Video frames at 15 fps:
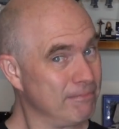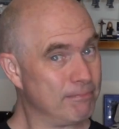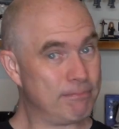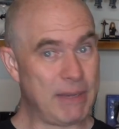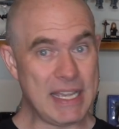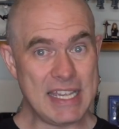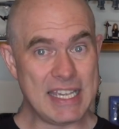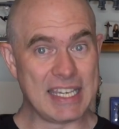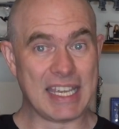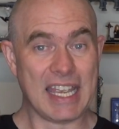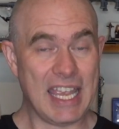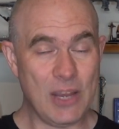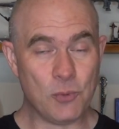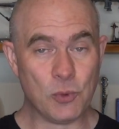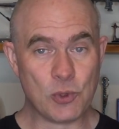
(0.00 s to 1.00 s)
bang,
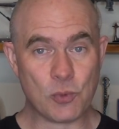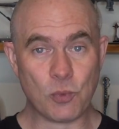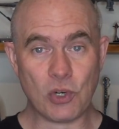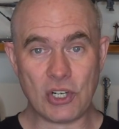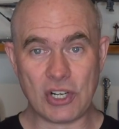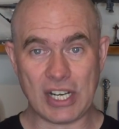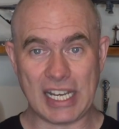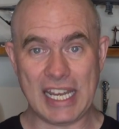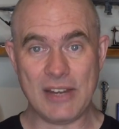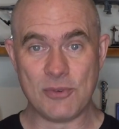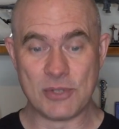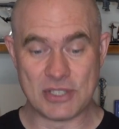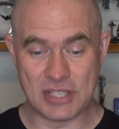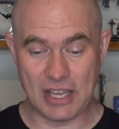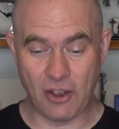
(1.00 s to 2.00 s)
it would work. It
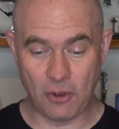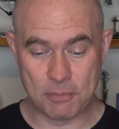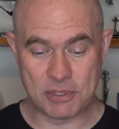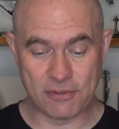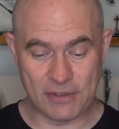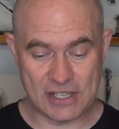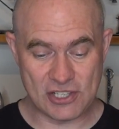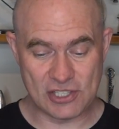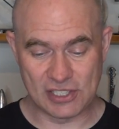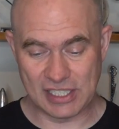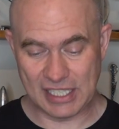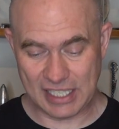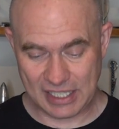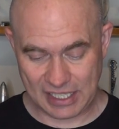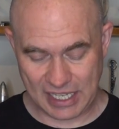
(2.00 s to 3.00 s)
was
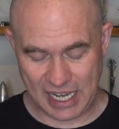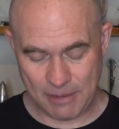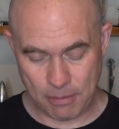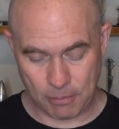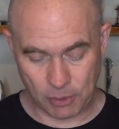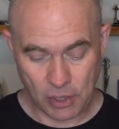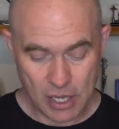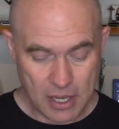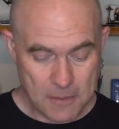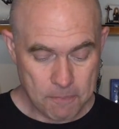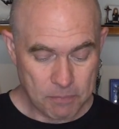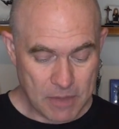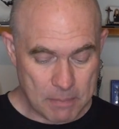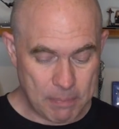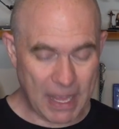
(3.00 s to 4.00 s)
observationally capable.
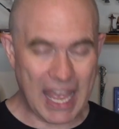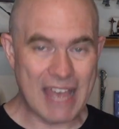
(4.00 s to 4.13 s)
But